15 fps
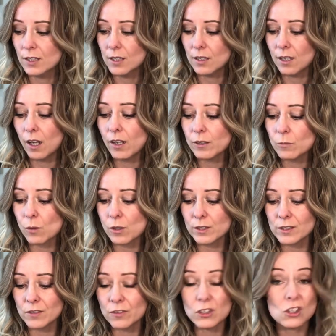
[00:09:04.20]

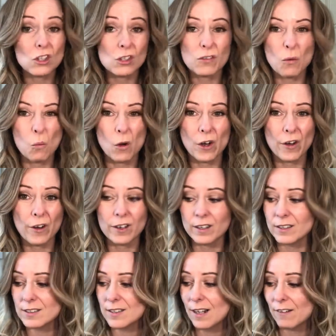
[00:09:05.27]
Likewise, if it's just for work and
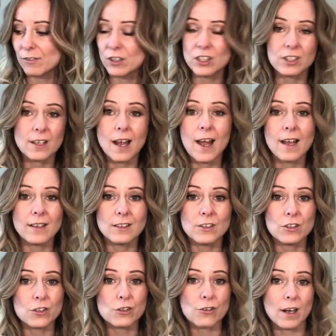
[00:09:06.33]
it's an average day and you're
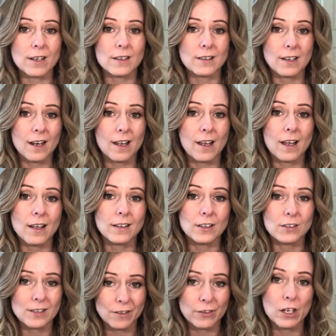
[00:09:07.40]
just straightening your hair, you
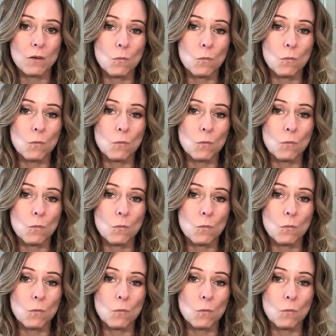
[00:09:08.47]
could have it on